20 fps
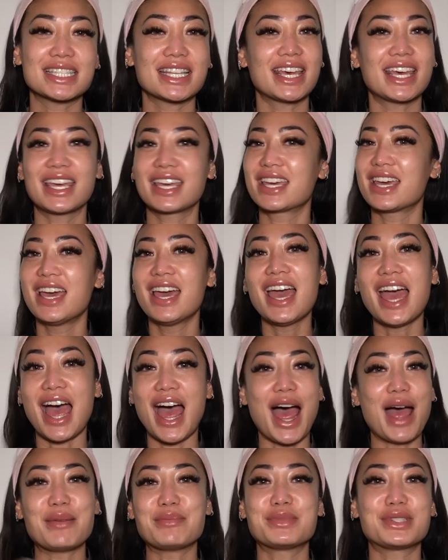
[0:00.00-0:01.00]
Like,
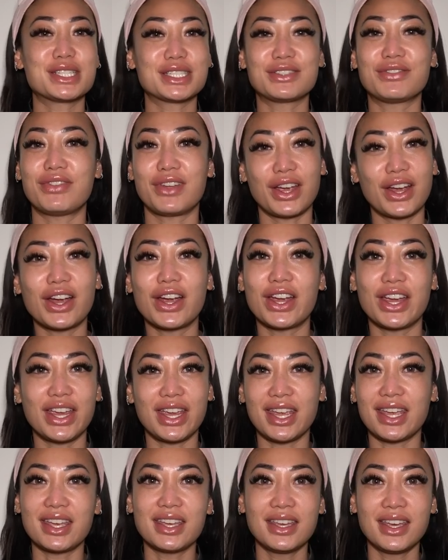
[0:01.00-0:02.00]
I'm just
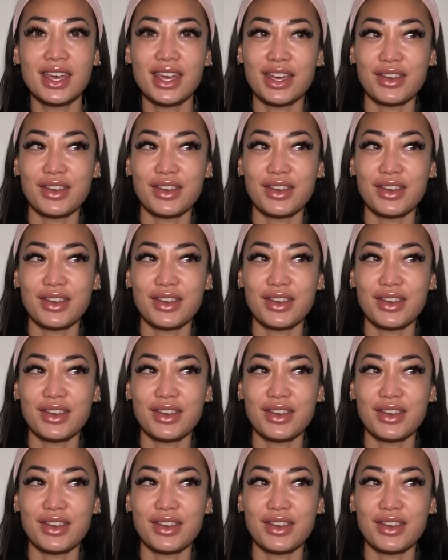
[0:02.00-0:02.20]
very